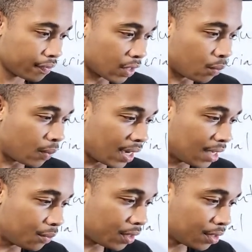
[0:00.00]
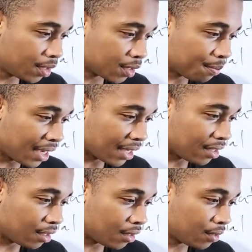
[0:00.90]
Wyatt Williams, back in
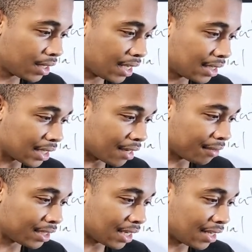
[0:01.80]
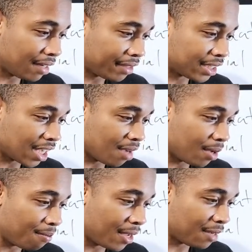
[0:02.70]
the old days, I resigned every time
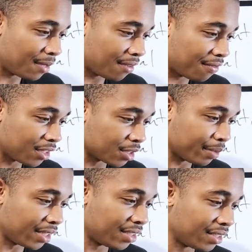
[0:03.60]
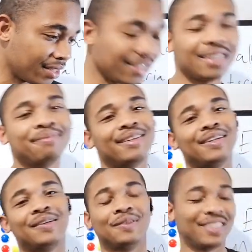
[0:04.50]
I made my first blunder. Come
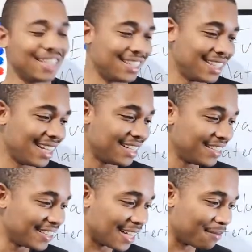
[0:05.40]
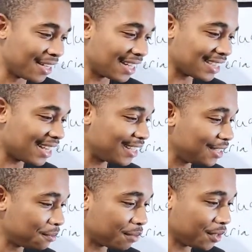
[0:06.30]
on. Yeah, you can't do that, man. That's not how
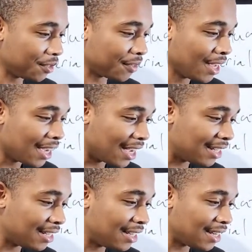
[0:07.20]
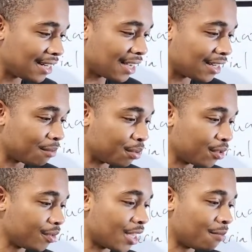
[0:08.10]
you improve. I did not
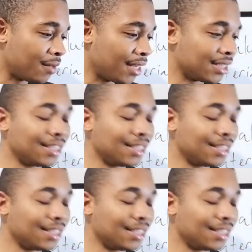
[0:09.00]
improve that much.